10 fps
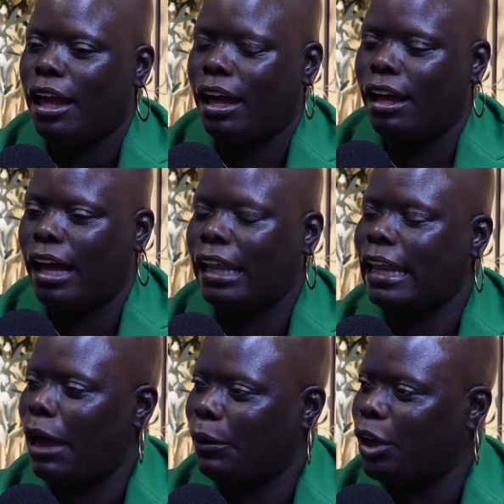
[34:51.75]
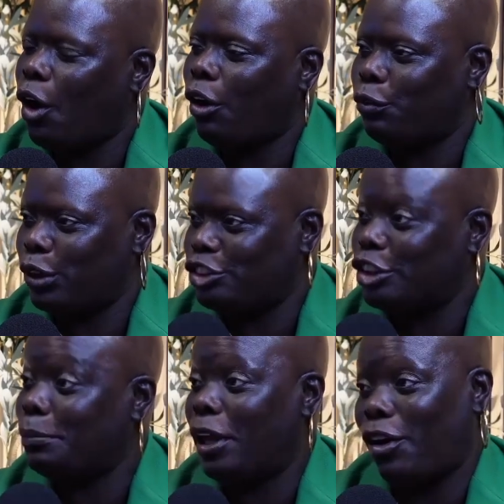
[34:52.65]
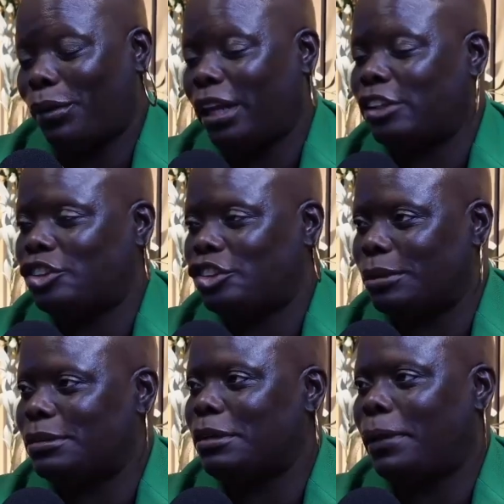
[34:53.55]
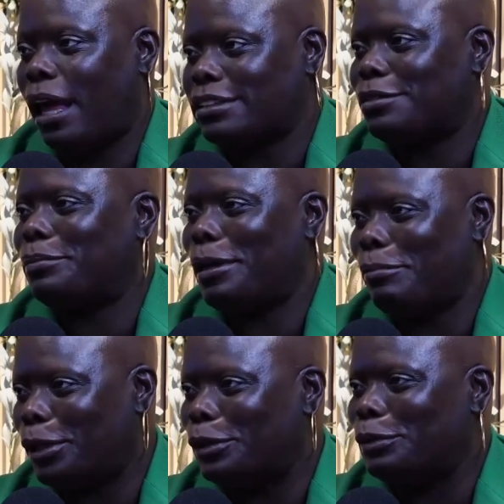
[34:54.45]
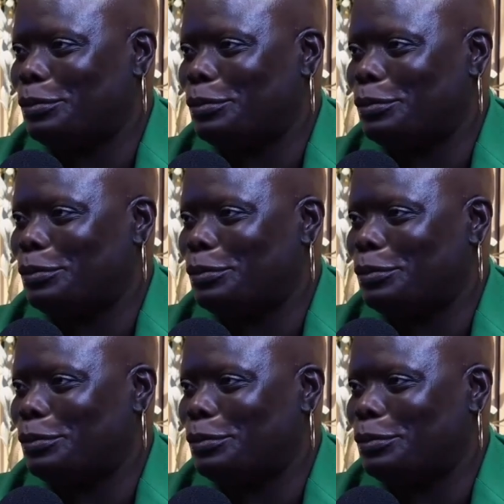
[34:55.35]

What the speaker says: allowing our friendship and our relationship to blossom and bloom.